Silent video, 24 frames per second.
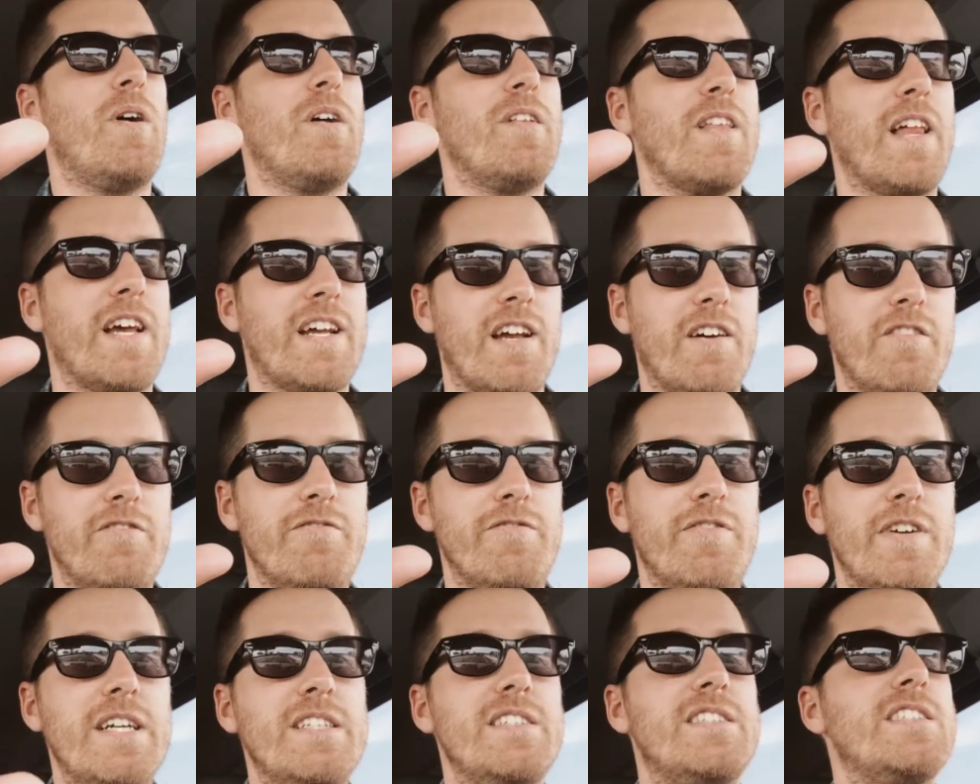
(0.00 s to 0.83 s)
like a
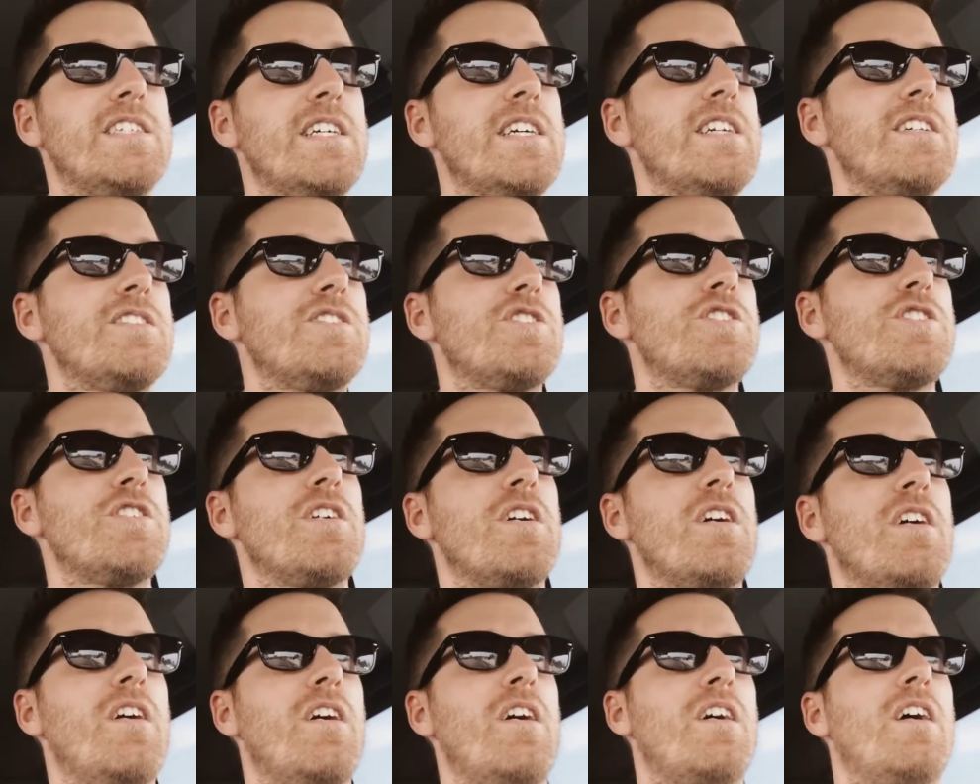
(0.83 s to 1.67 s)
vintage
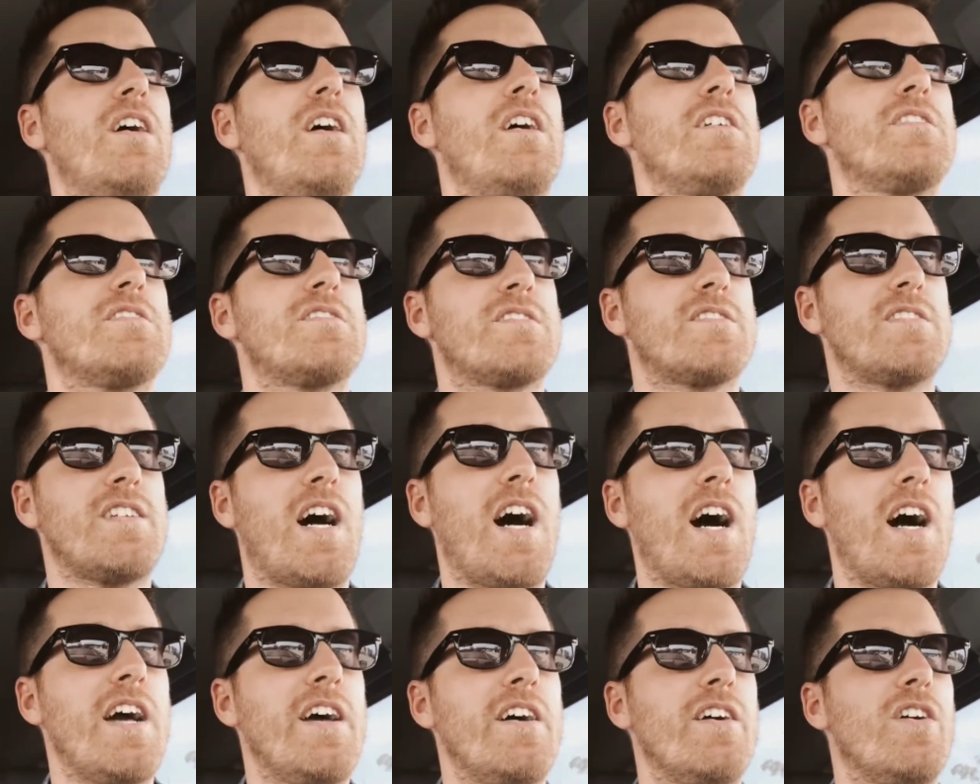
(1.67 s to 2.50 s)

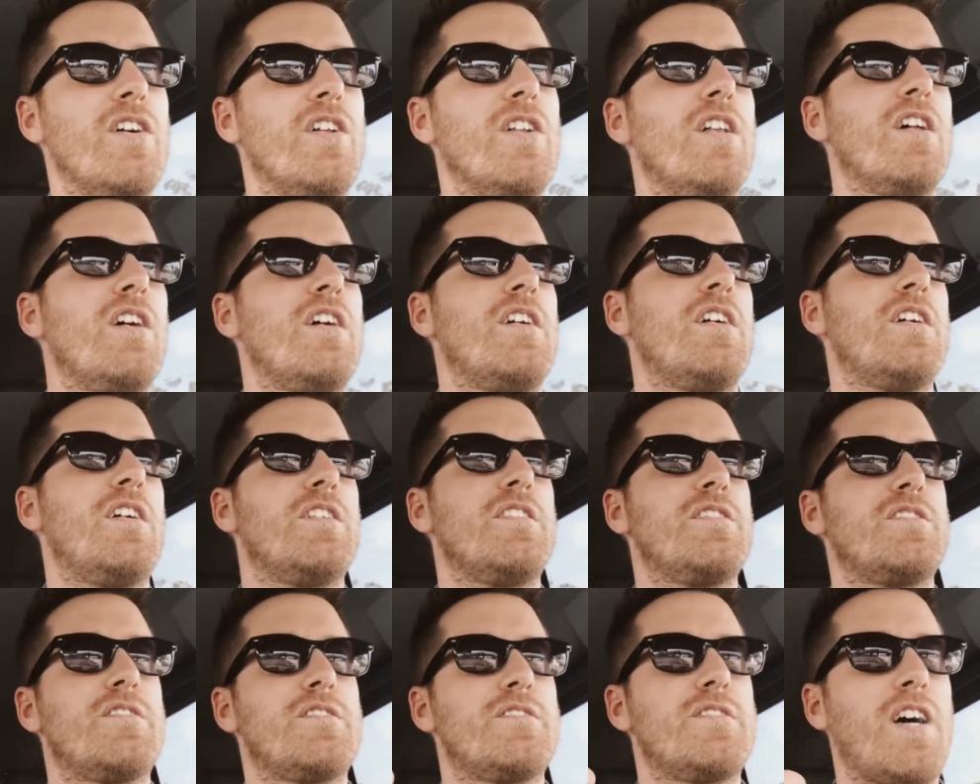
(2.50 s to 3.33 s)
style
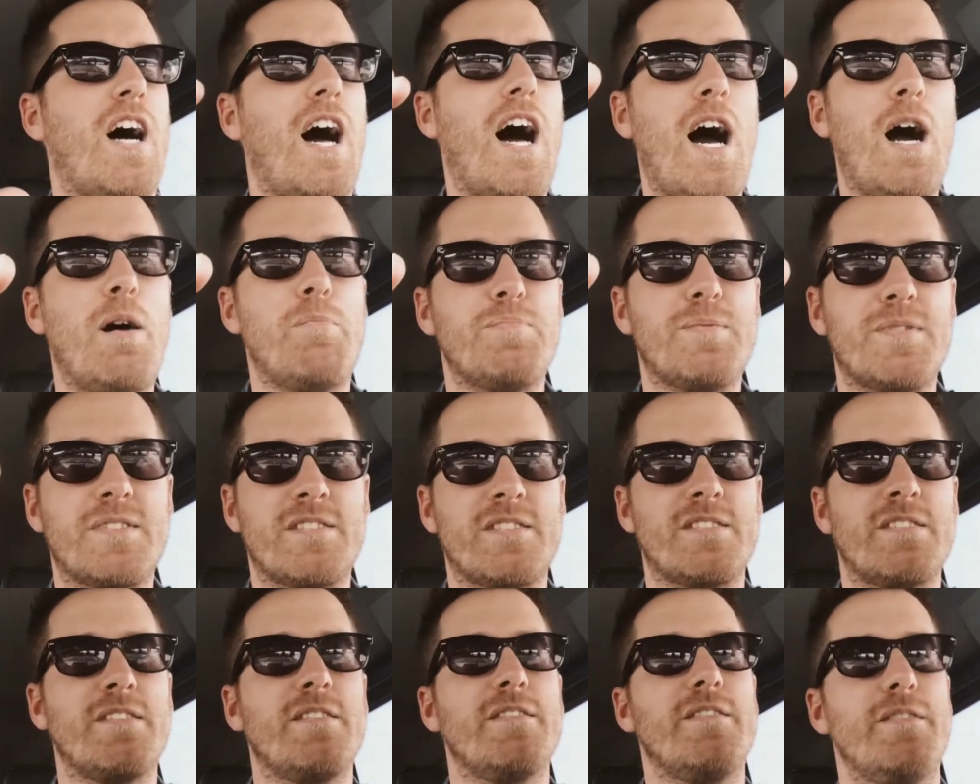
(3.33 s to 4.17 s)

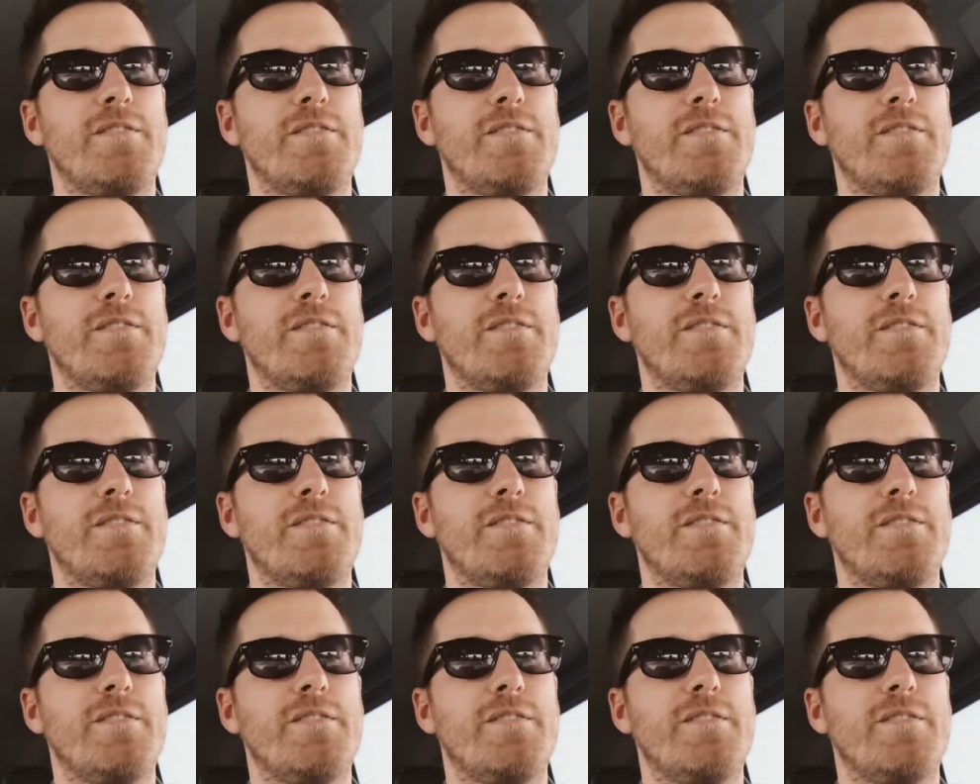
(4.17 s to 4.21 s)
Topps.